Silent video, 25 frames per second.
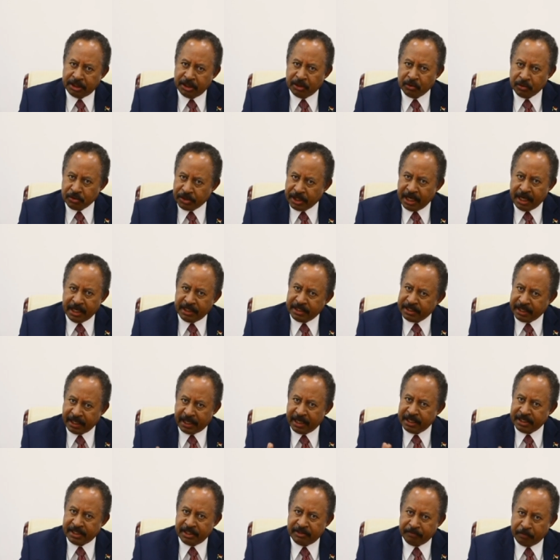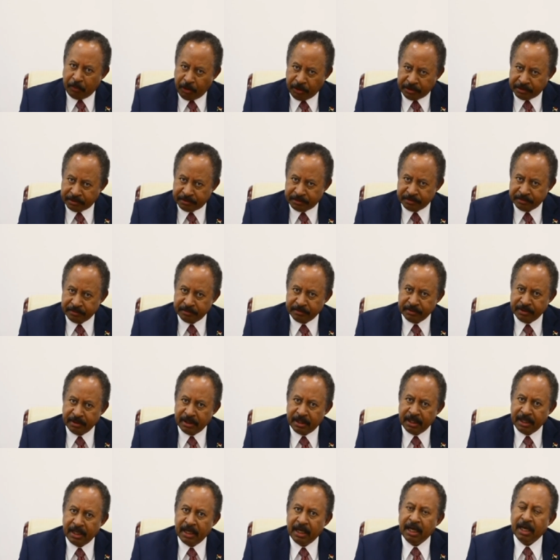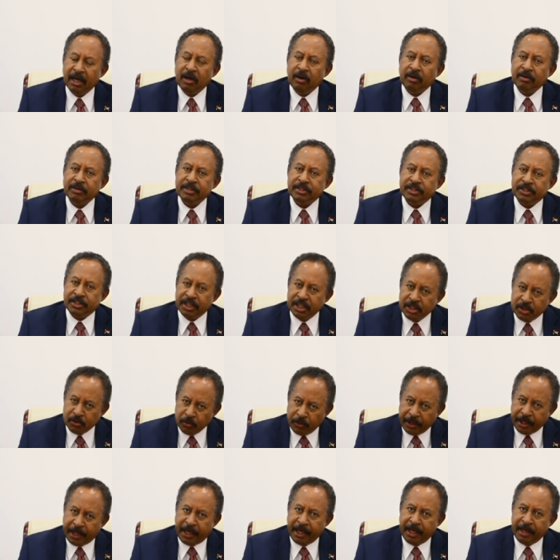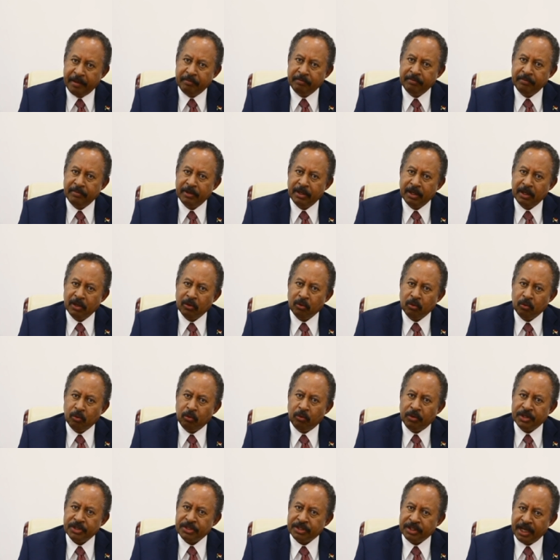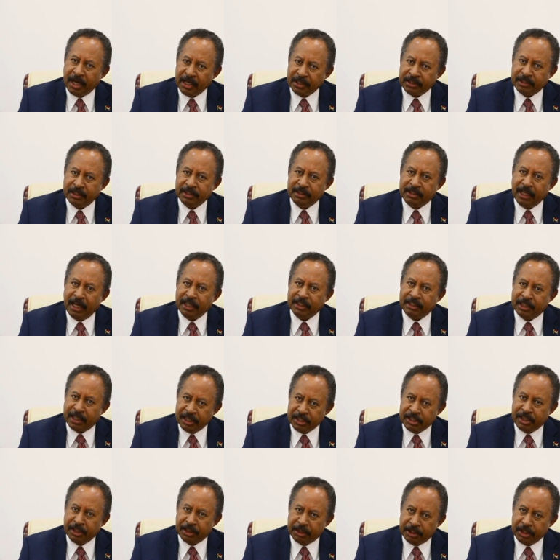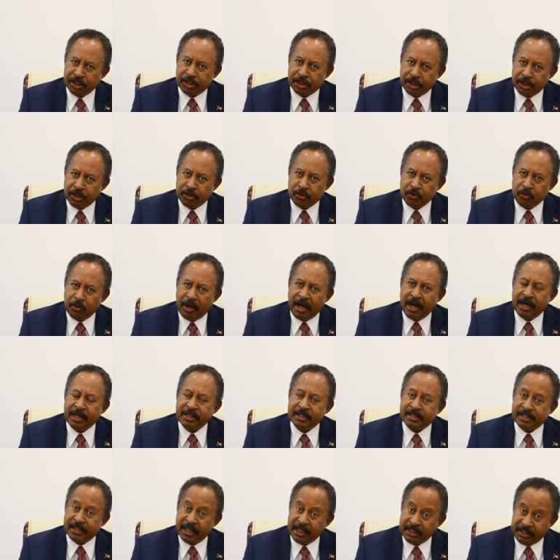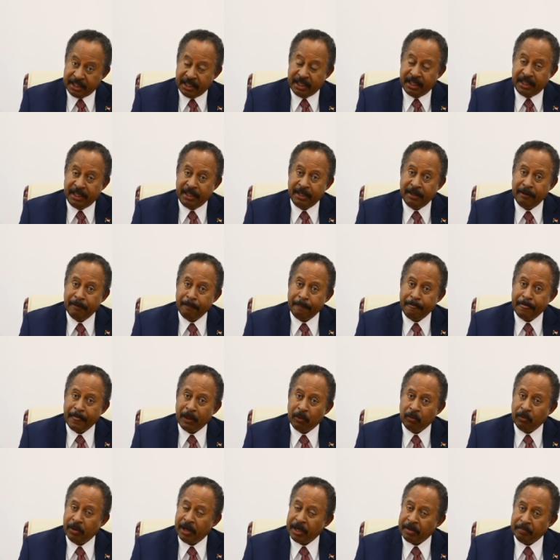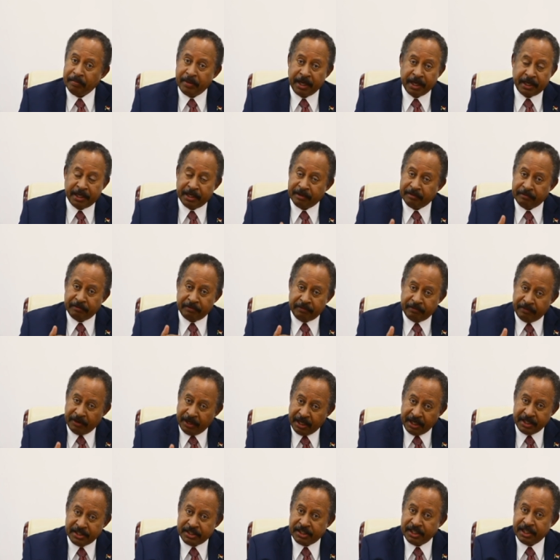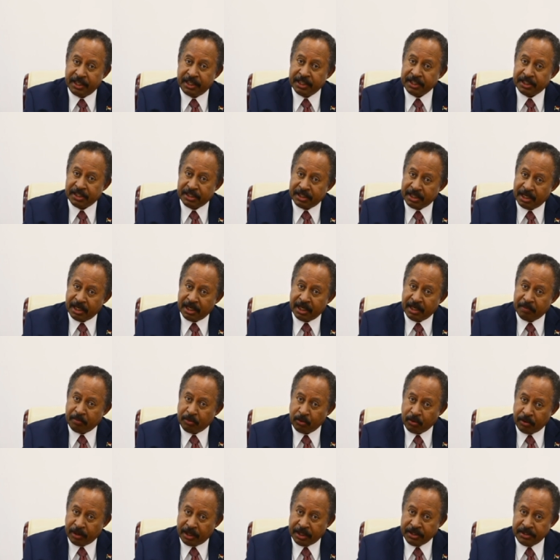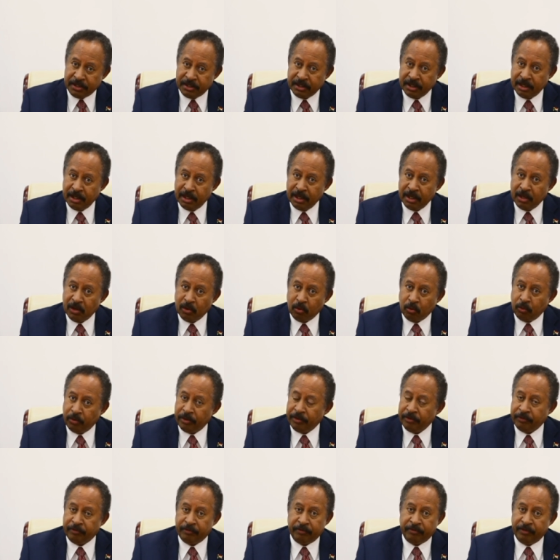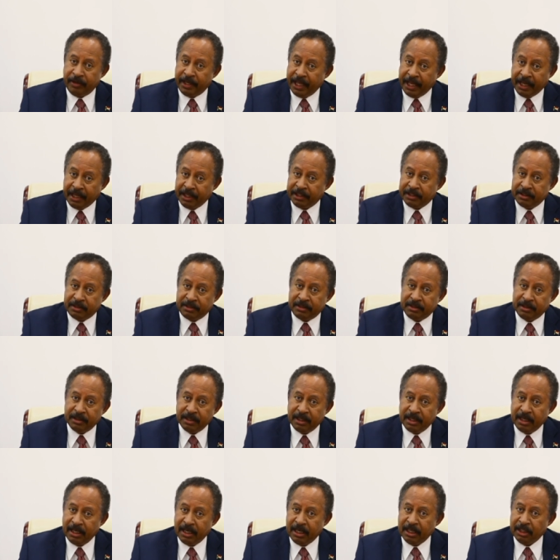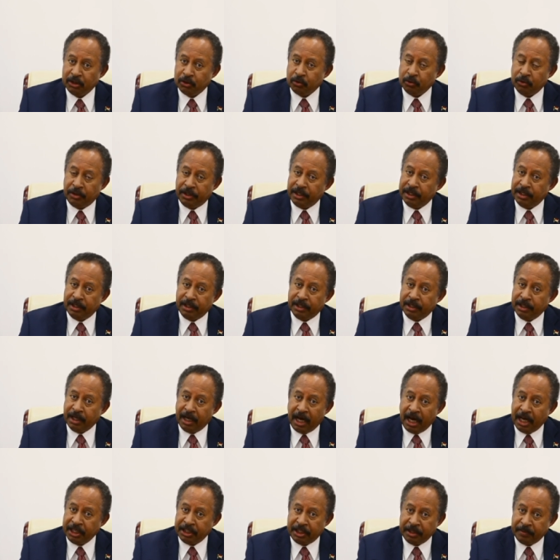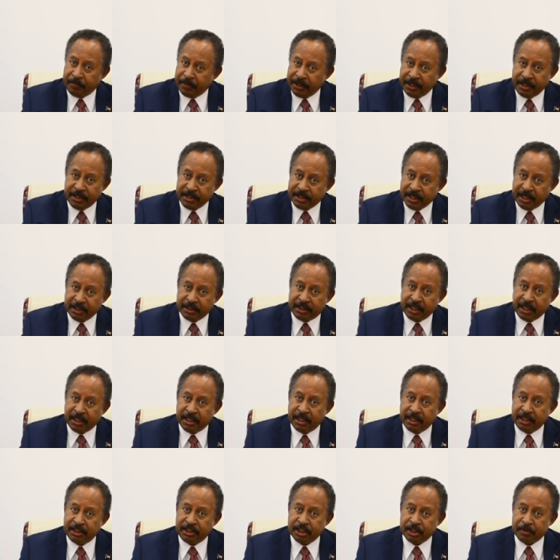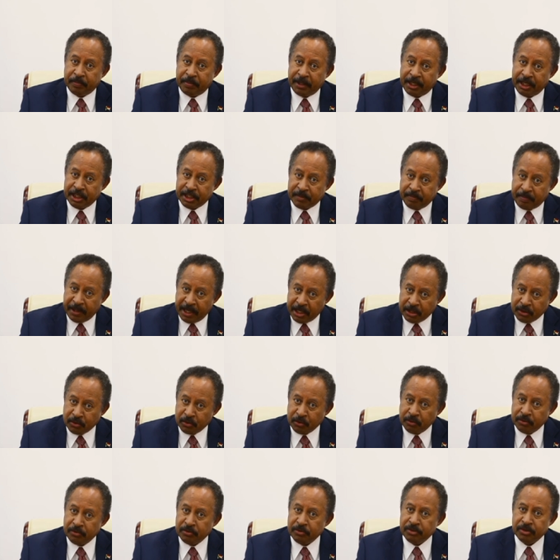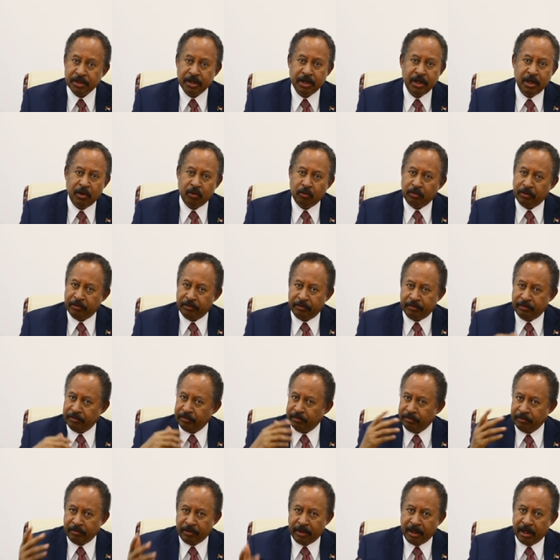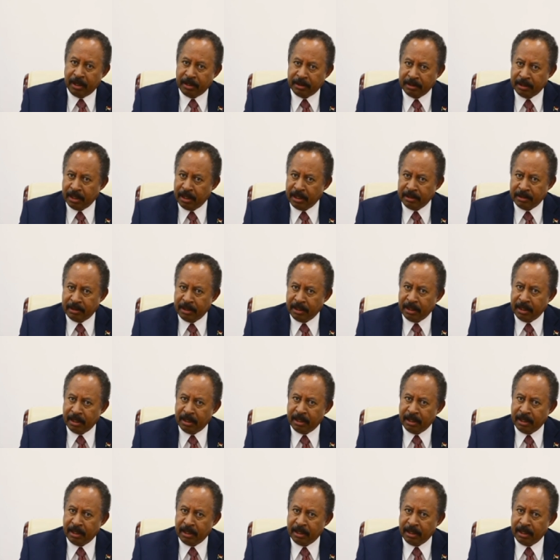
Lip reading: genocide is a case in point. Since we came, we started addressing this issue, and certainly we are making very serious progress. We've linked to the IDPs, the internally displaced persons, and